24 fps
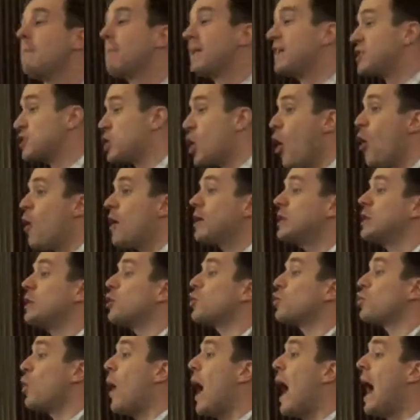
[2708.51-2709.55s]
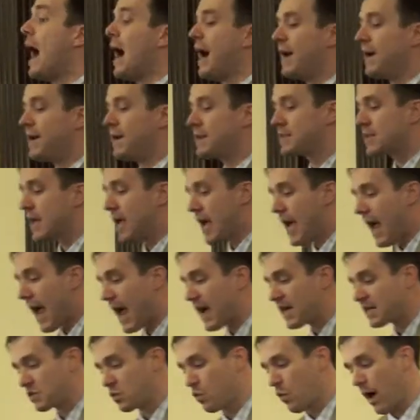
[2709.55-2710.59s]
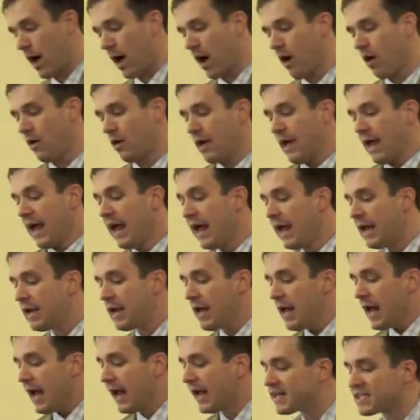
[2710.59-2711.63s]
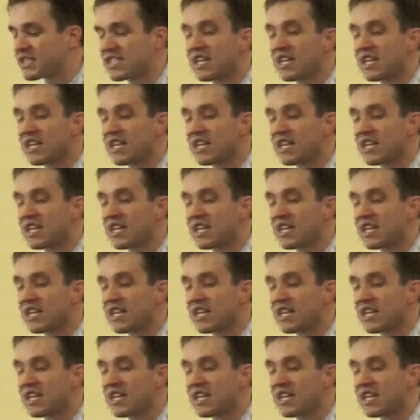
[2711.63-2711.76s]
but he's going to rise as well. In